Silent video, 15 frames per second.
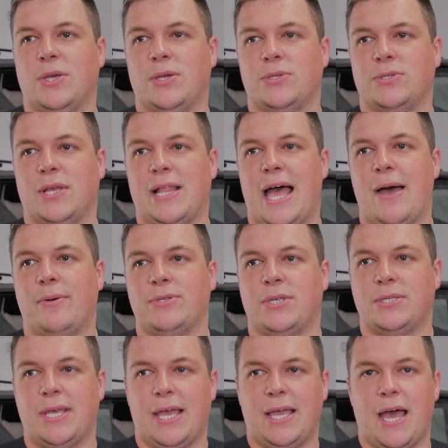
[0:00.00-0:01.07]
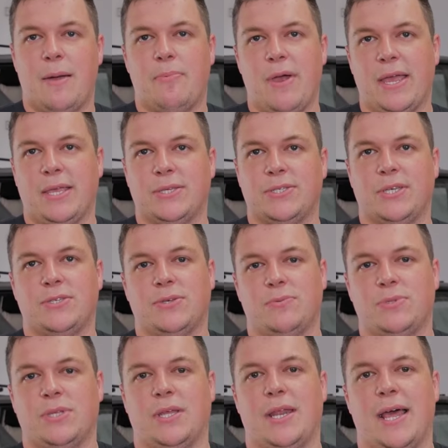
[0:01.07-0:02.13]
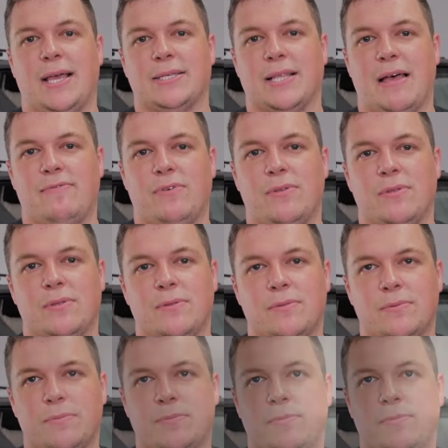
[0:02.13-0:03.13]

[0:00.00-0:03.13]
does allow us to take our braking systems to the next level.